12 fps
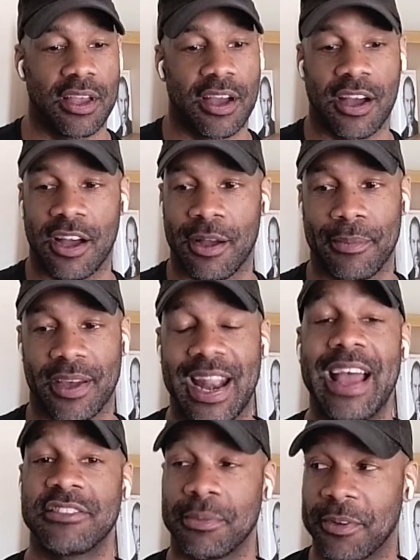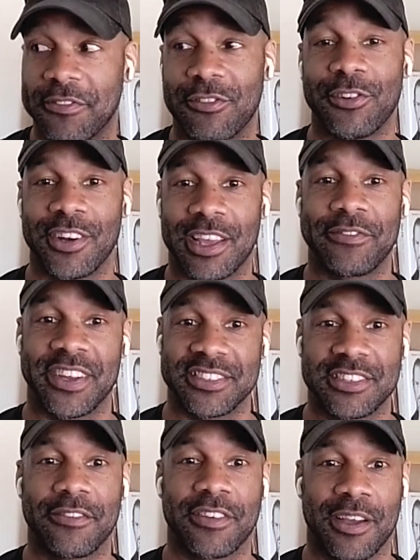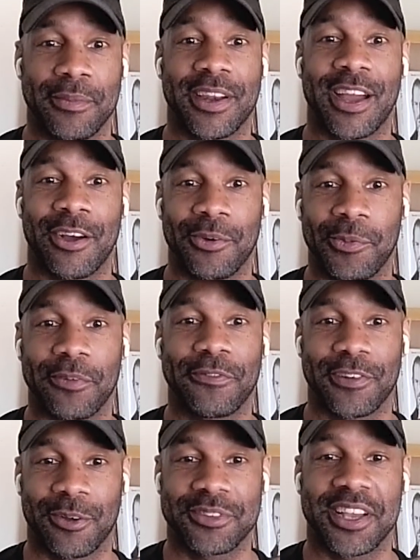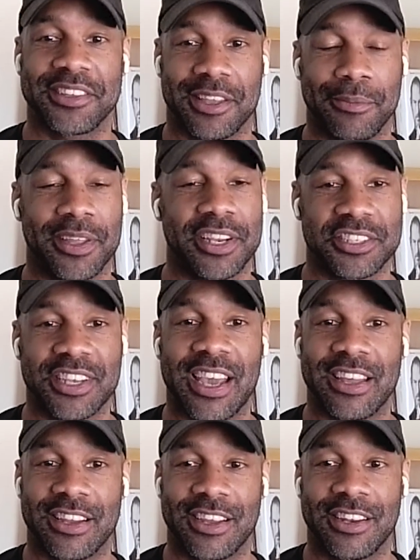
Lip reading: And I have some really advanced stuff coming out with Flowdesk and ManyChat